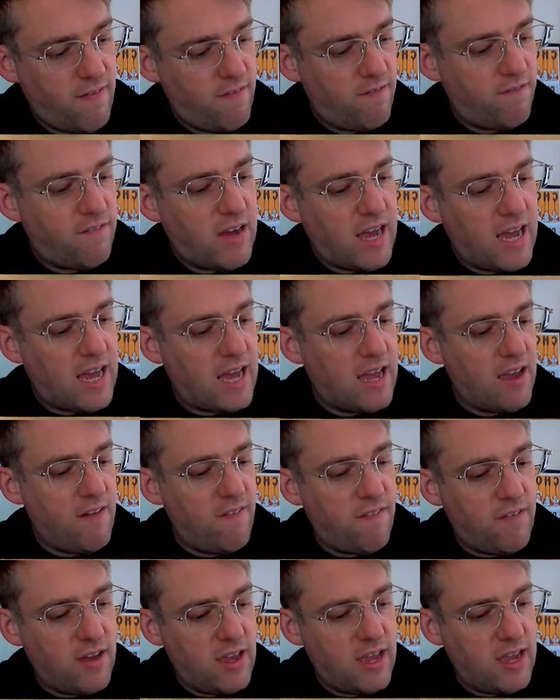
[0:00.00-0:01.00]

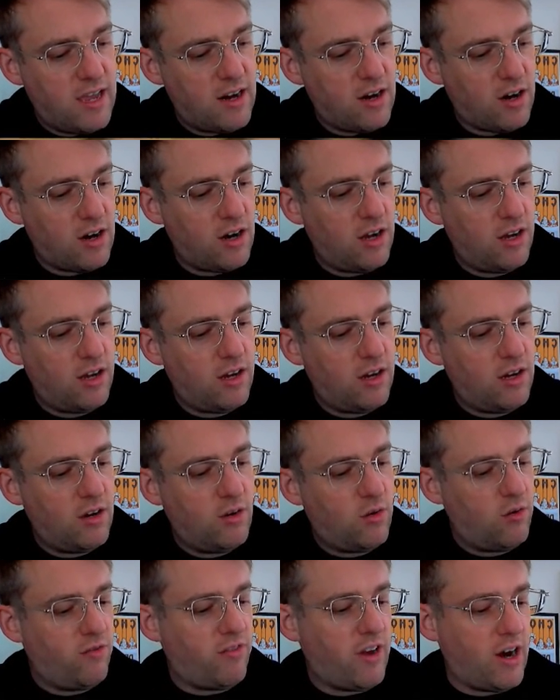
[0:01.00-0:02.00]
5 and our
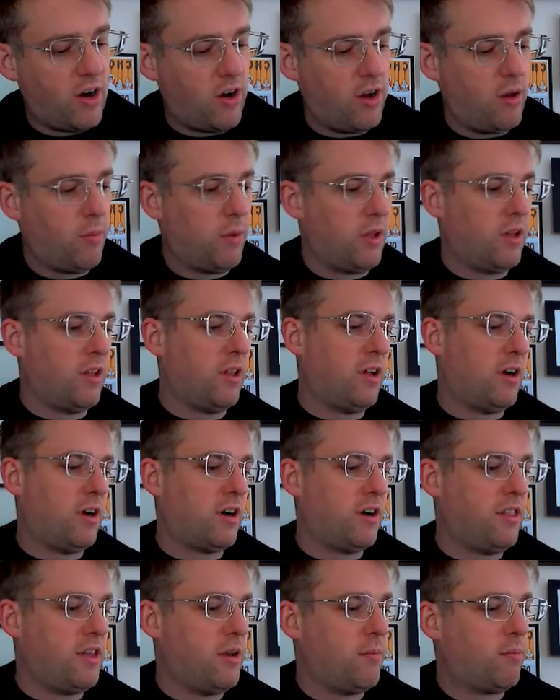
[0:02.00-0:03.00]
unknown variable
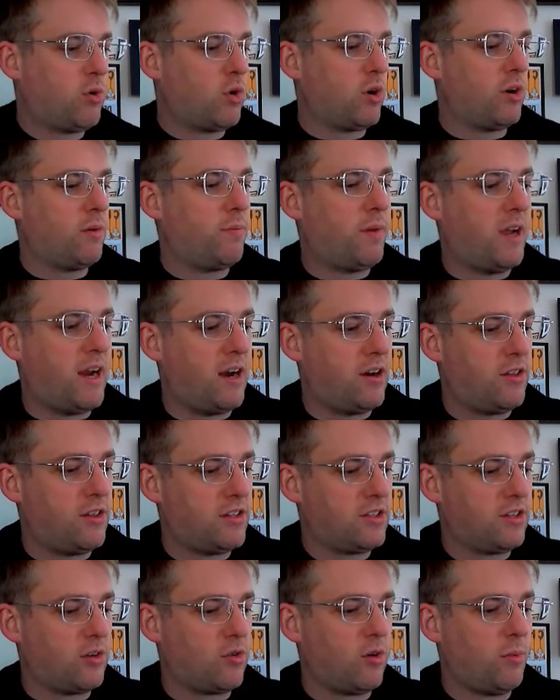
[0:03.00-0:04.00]
are the important pair that's
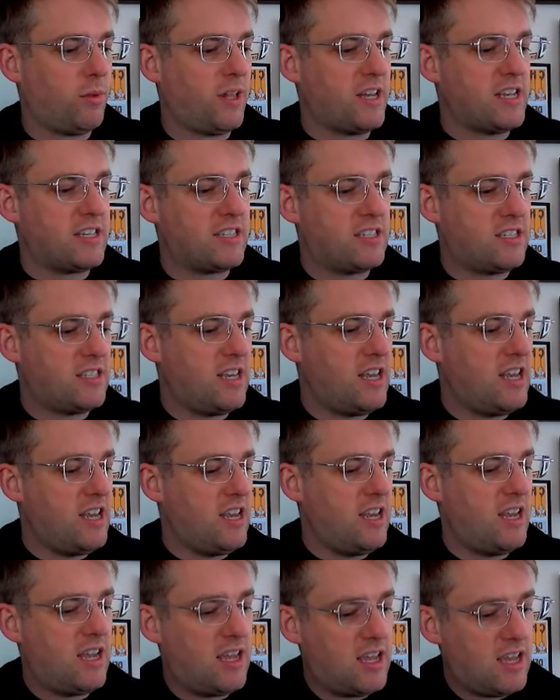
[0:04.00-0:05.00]
going to replace
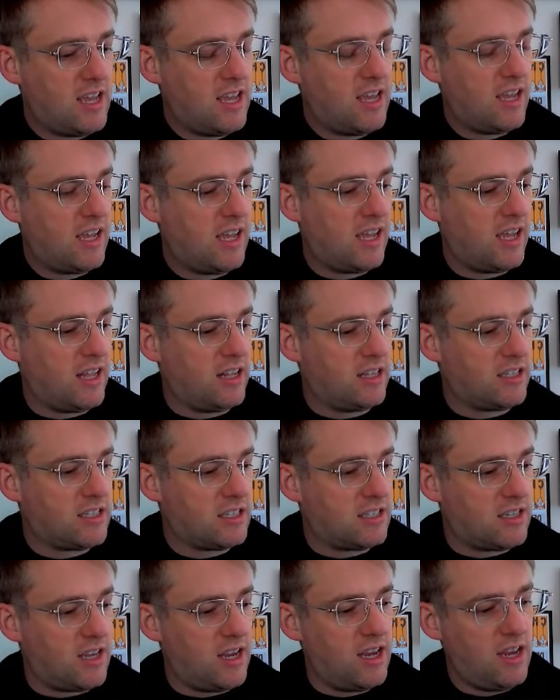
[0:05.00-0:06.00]
c and
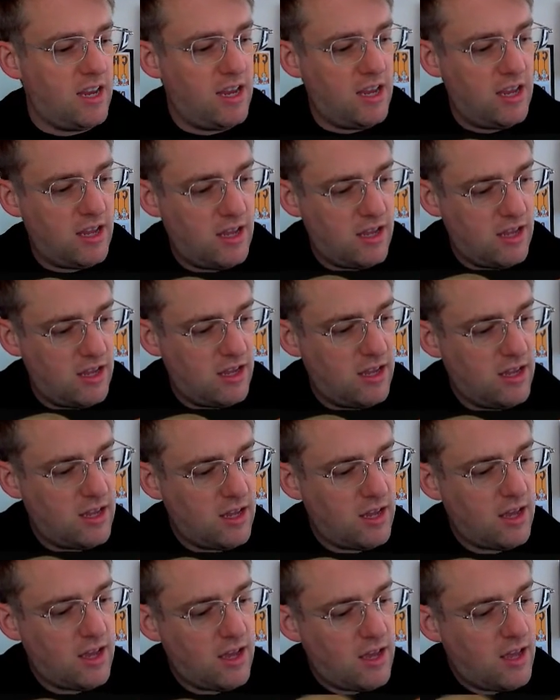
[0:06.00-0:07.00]
c.
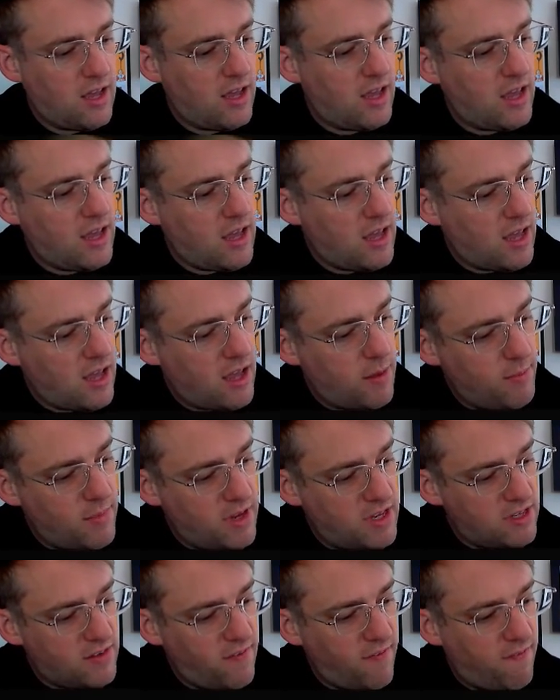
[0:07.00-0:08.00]
M
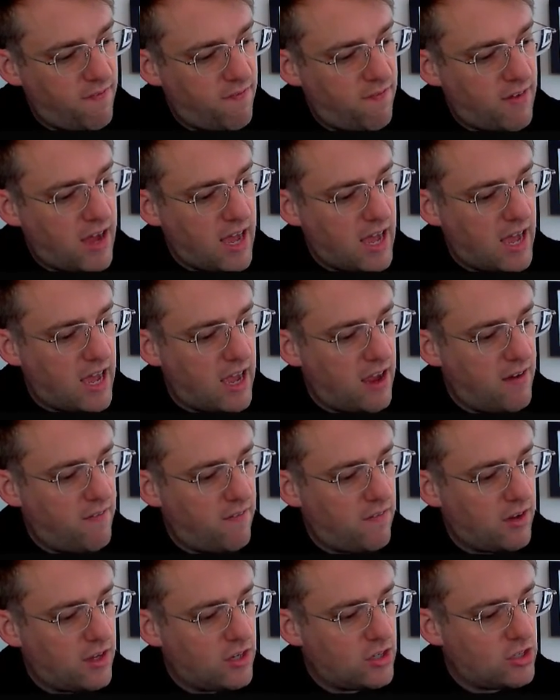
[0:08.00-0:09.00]
is 5
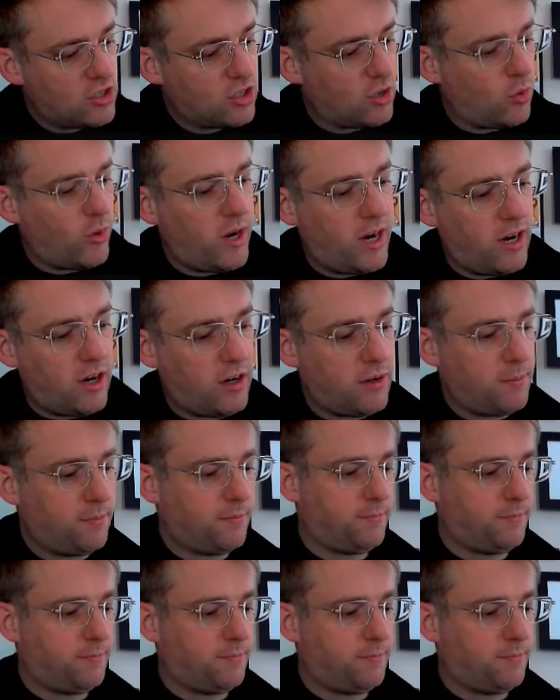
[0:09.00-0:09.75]
squared.